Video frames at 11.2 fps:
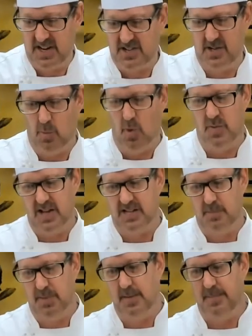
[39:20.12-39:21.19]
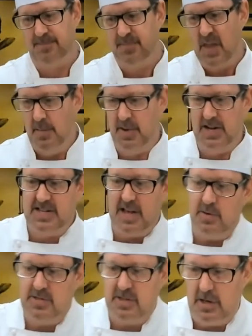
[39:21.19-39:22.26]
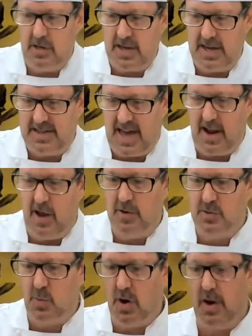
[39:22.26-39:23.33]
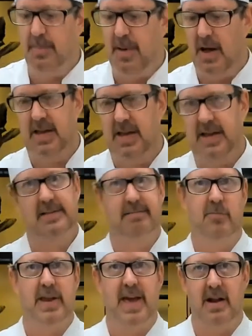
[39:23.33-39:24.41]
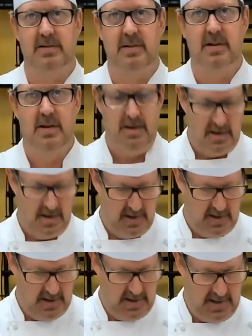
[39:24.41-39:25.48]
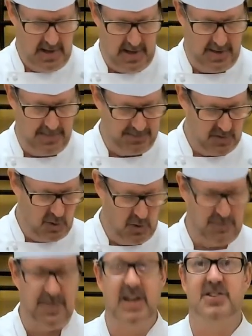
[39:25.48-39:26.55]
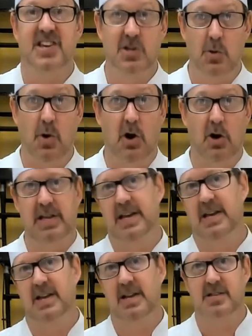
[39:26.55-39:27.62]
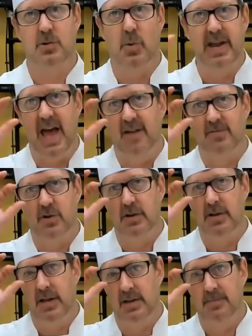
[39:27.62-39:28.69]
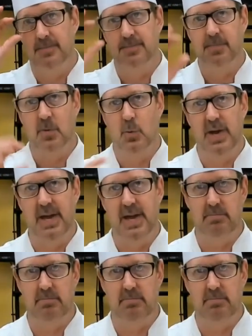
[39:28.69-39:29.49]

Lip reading: the one recipe. But as I was looking at that, I always worry about like running out of or finishing too early and it's 20 after and then we